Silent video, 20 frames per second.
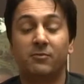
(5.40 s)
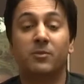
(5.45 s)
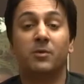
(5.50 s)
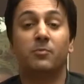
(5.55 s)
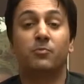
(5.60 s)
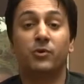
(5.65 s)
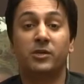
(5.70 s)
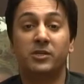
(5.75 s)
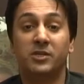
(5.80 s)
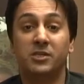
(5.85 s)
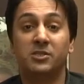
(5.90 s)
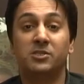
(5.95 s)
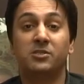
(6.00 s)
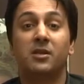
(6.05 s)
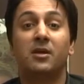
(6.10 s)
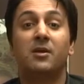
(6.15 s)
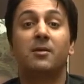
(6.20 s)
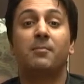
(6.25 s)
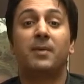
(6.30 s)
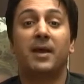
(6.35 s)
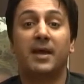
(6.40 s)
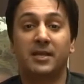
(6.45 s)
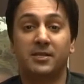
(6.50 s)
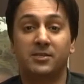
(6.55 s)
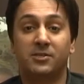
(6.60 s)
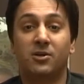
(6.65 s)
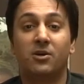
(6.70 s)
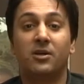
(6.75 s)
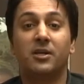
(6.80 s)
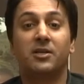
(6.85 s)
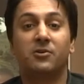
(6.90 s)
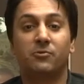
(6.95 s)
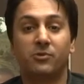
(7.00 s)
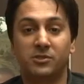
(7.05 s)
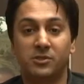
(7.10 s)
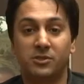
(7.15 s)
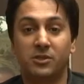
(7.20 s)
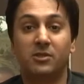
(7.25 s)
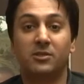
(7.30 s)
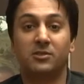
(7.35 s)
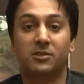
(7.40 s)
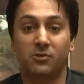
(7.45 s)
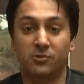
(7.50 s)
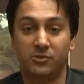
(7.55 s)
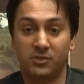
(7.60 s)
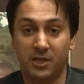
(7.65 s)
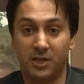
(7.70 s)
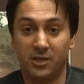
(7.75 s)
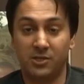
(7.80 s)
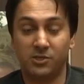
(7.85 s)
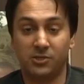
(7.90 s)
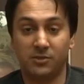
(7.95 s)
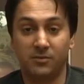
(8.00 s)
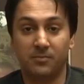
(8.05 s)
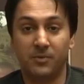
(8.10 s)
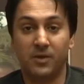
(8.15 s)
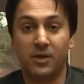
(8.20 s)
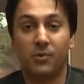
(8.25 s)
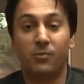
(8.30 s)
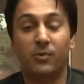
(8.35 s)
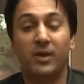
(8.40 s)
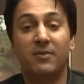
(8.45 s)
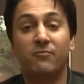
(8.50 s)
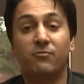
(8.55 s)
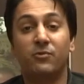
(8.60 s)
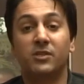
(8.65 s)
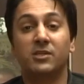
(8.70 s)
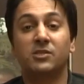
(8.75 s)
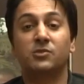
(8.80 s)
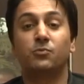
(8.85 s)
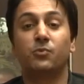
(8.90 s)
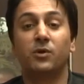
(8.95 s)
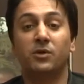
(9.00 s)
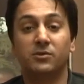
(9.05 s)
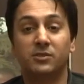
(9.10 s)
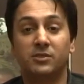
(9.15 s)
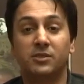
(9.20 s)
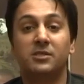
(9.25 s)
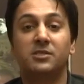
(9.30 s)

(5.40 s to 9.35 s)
the British Pakistani Christian Association. We have with us Wilson